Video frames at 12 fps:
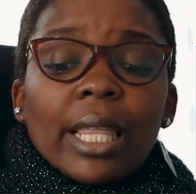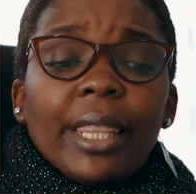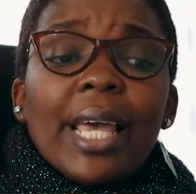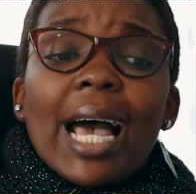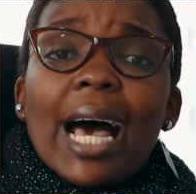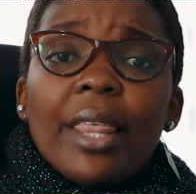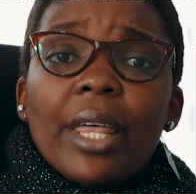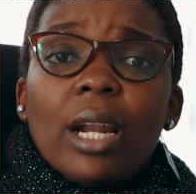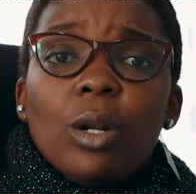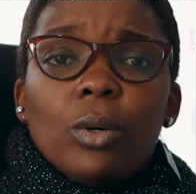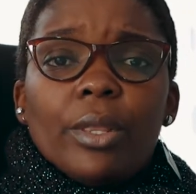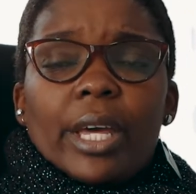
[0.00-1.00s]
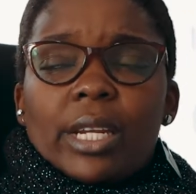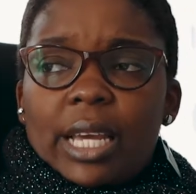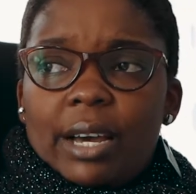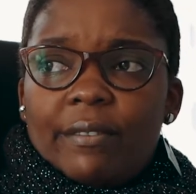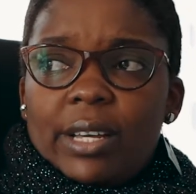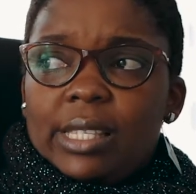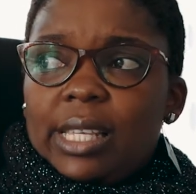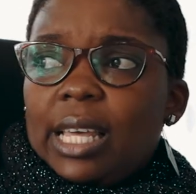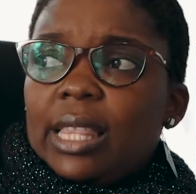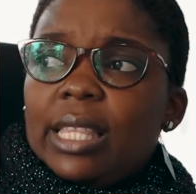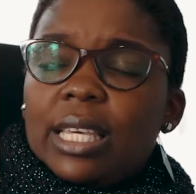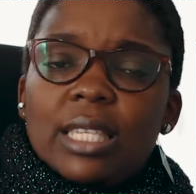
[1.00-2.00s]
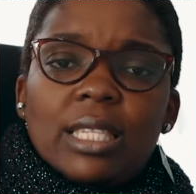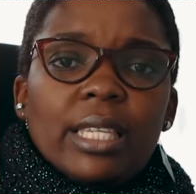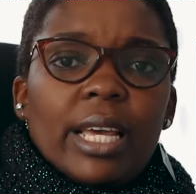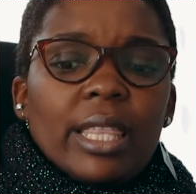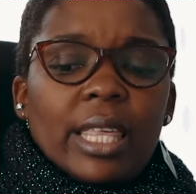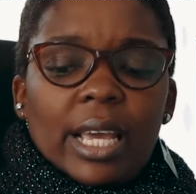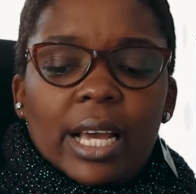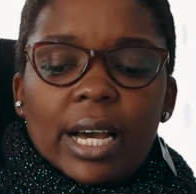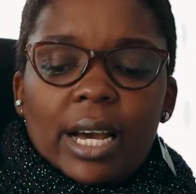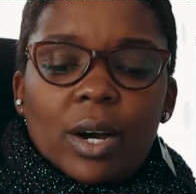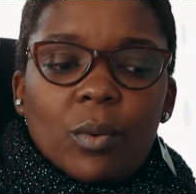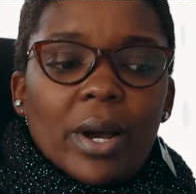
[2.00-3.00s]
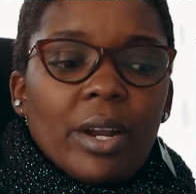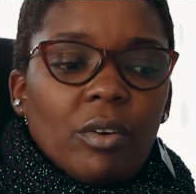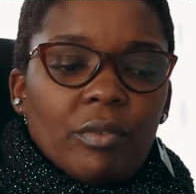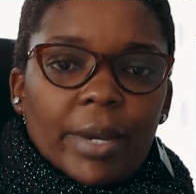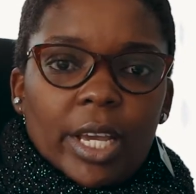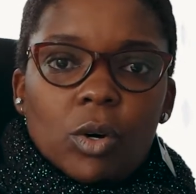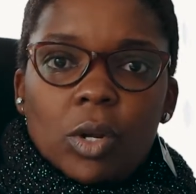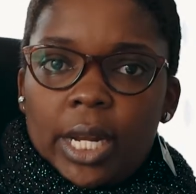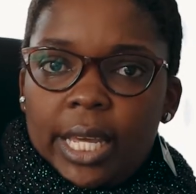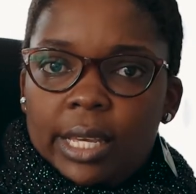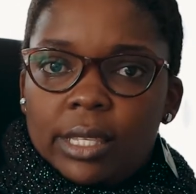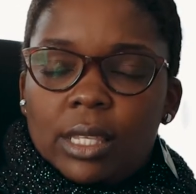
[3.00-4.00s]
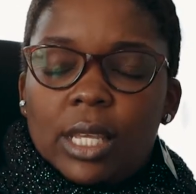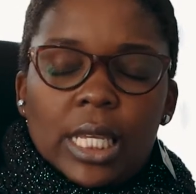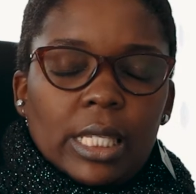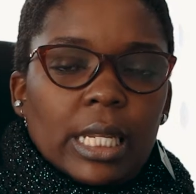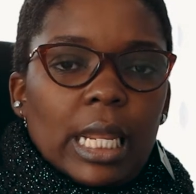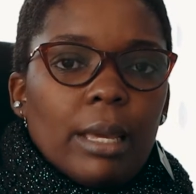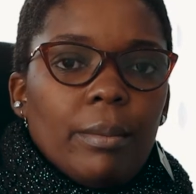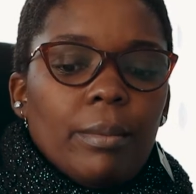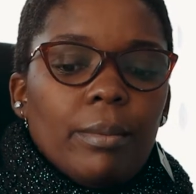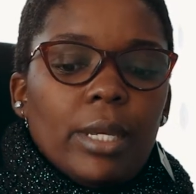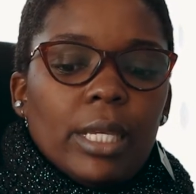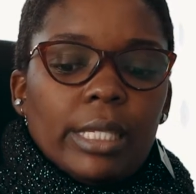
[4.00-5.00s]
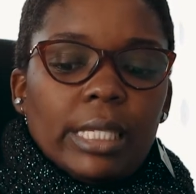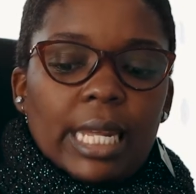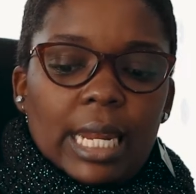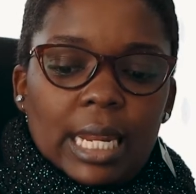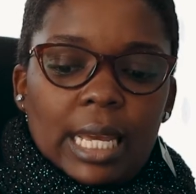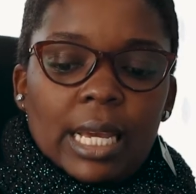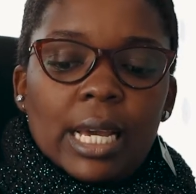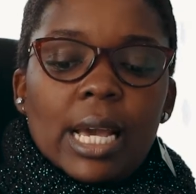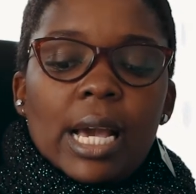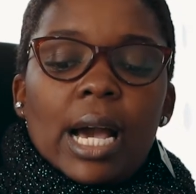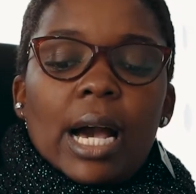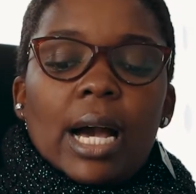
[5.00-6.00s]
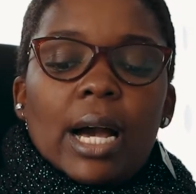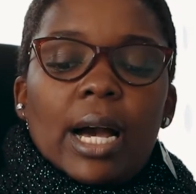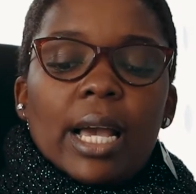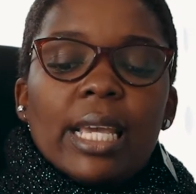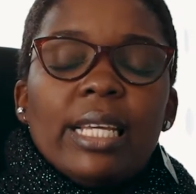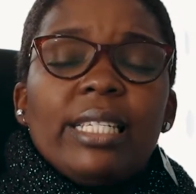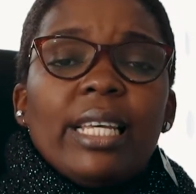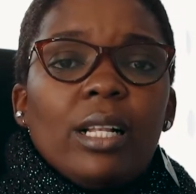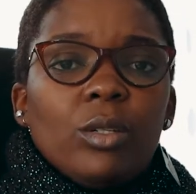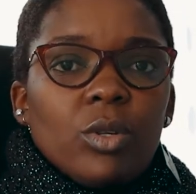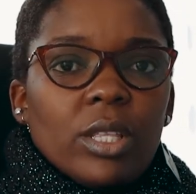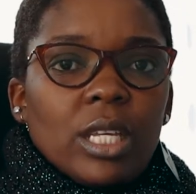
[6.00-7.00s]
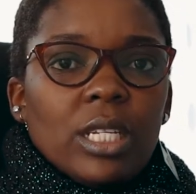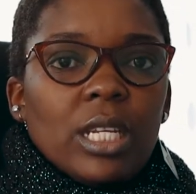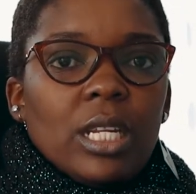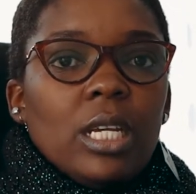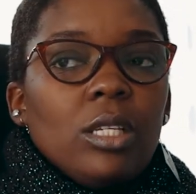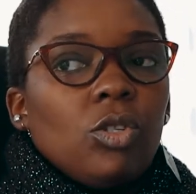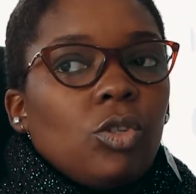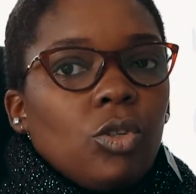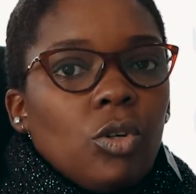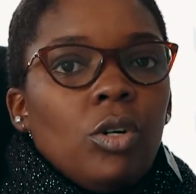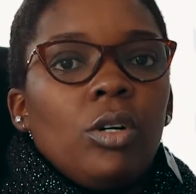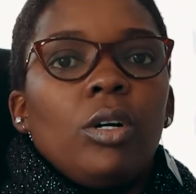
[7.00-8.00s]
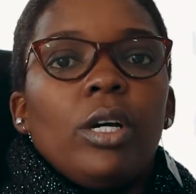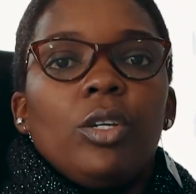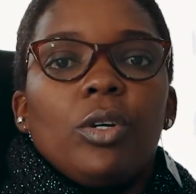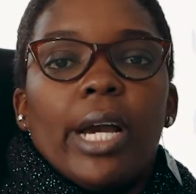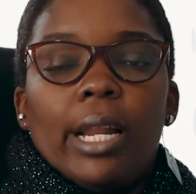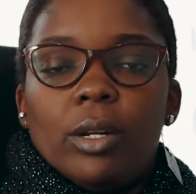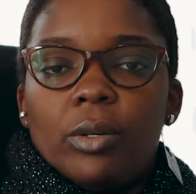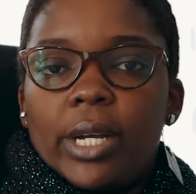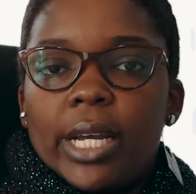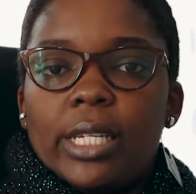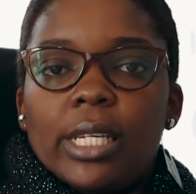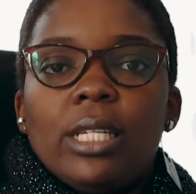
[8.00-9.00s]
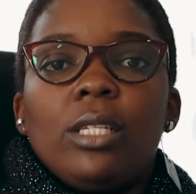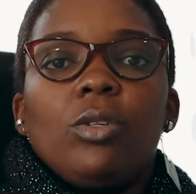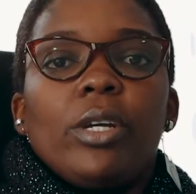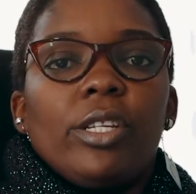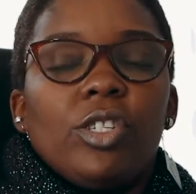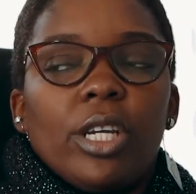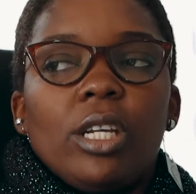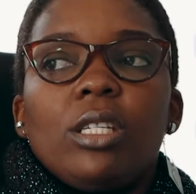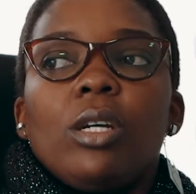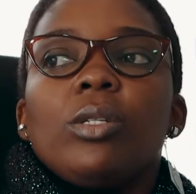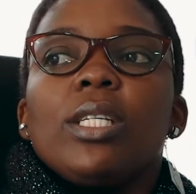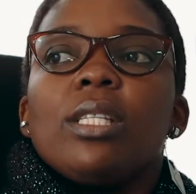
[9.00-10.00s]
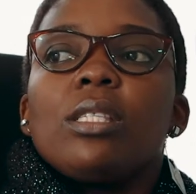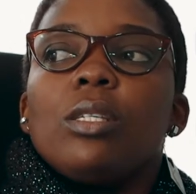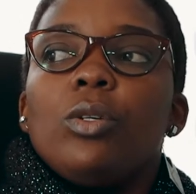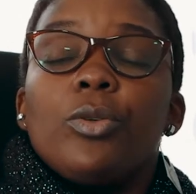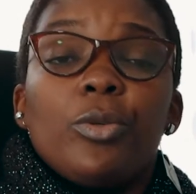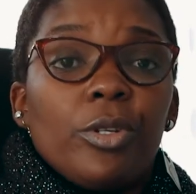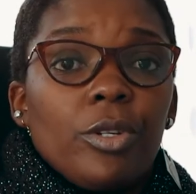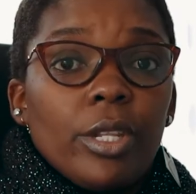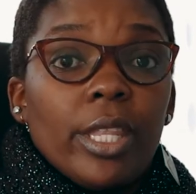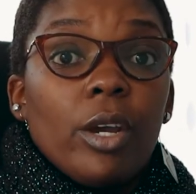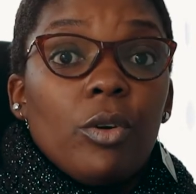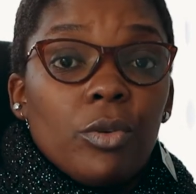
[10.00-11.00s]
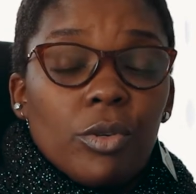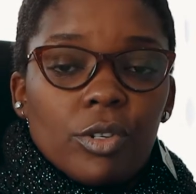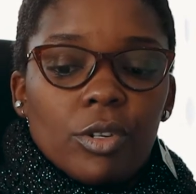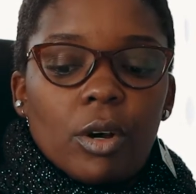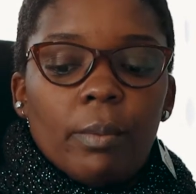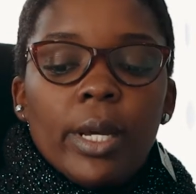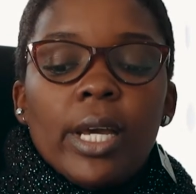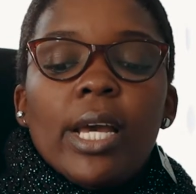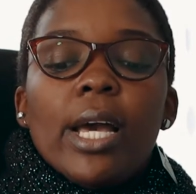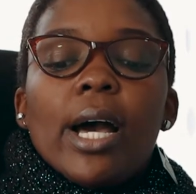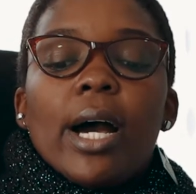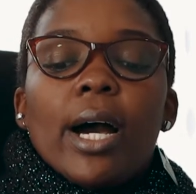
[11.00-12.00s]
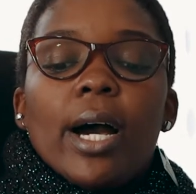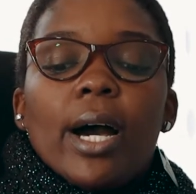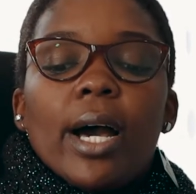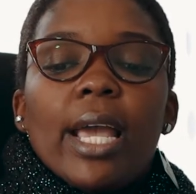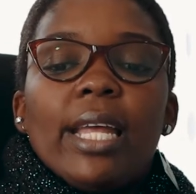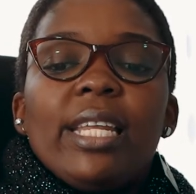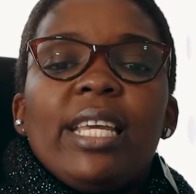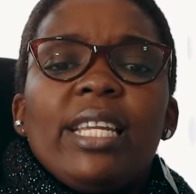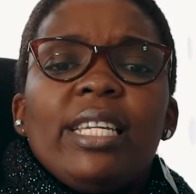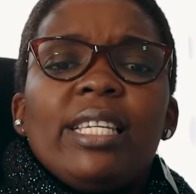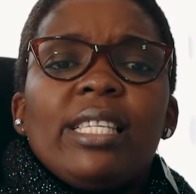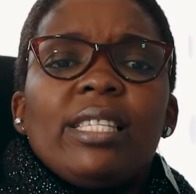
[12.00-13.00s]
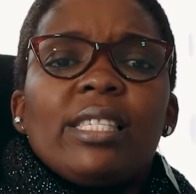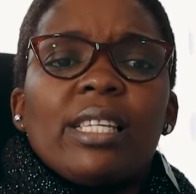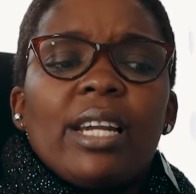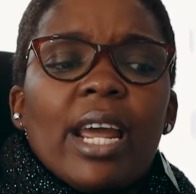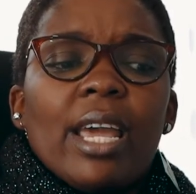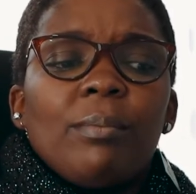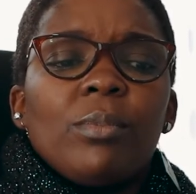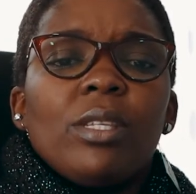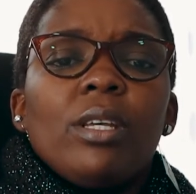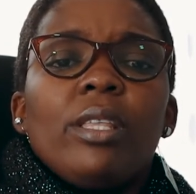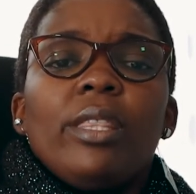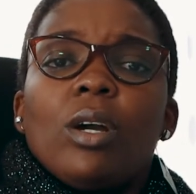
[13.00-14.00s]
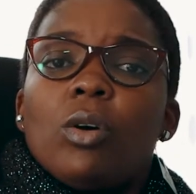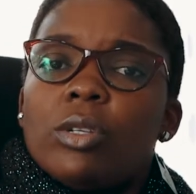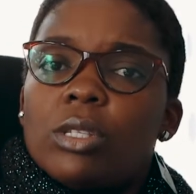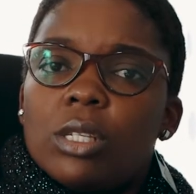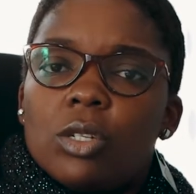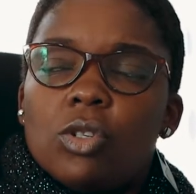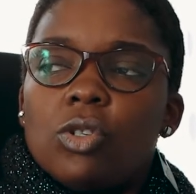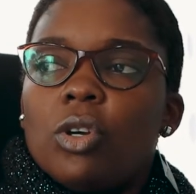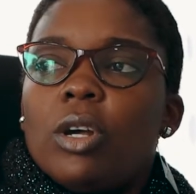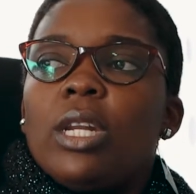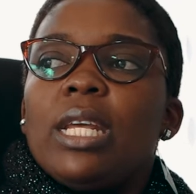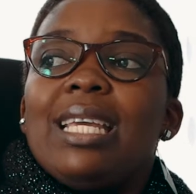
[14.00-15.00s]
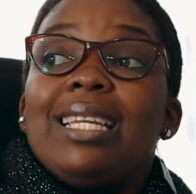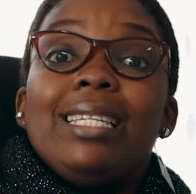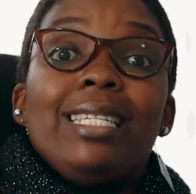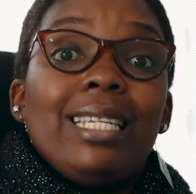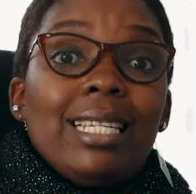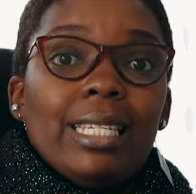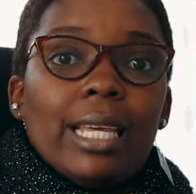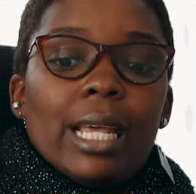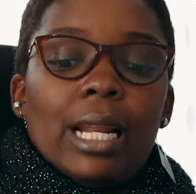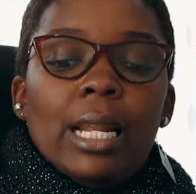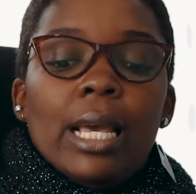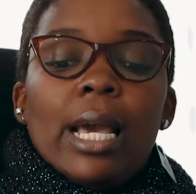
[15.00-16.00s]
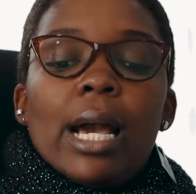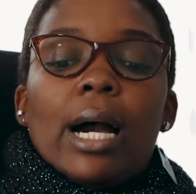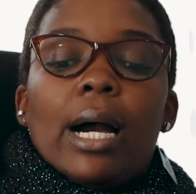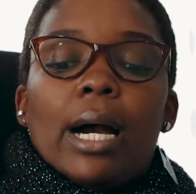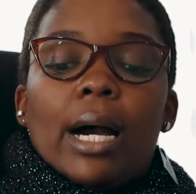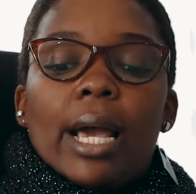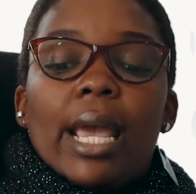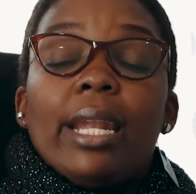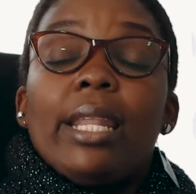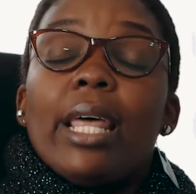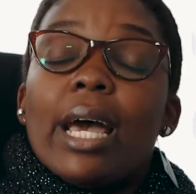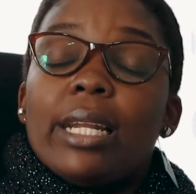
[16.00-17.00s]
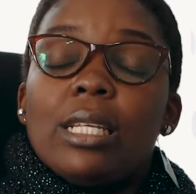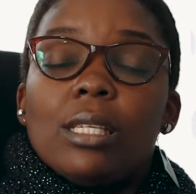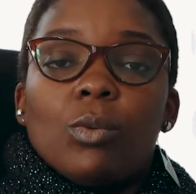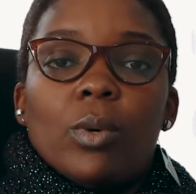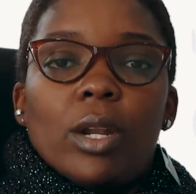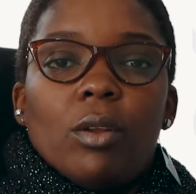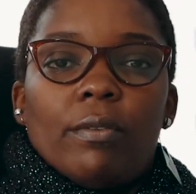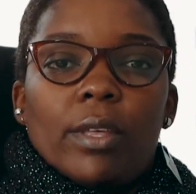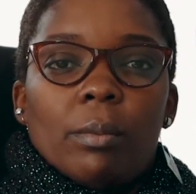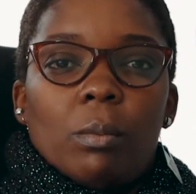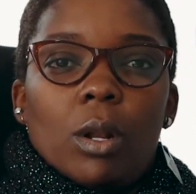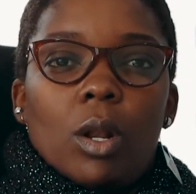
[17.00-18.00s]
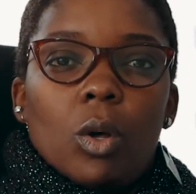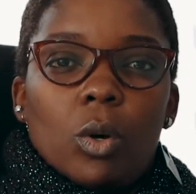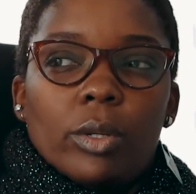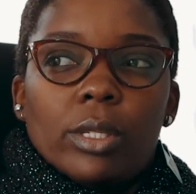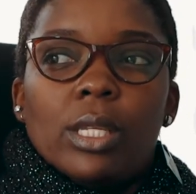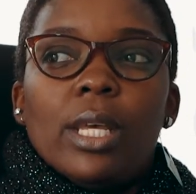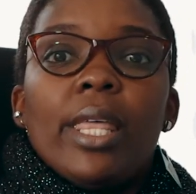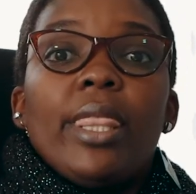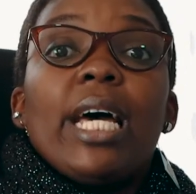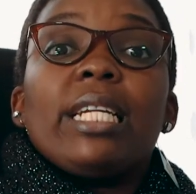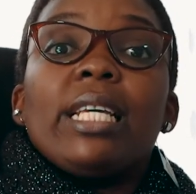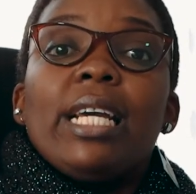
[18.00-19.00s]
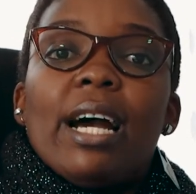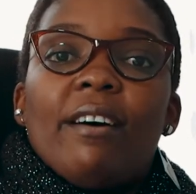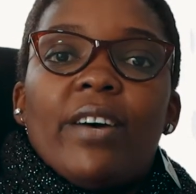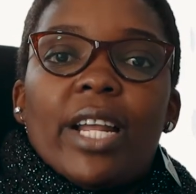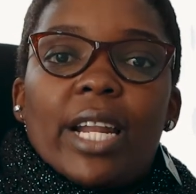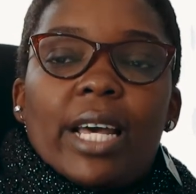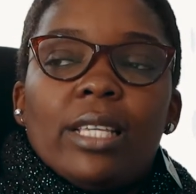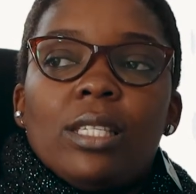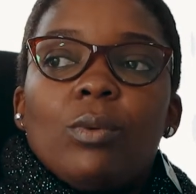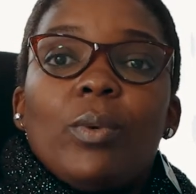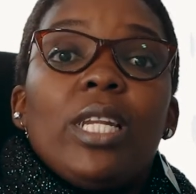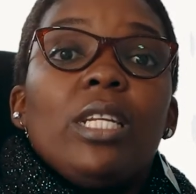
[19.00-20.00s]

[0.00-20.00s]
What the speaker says: The other law that governs, and this I think one of my colleagues, his name is Denning, he dealt with it in his show. You can look at it, you can check it out. It's the Grundnorm, and he describes the Constitution in detail, and that is one of the laws that govern us when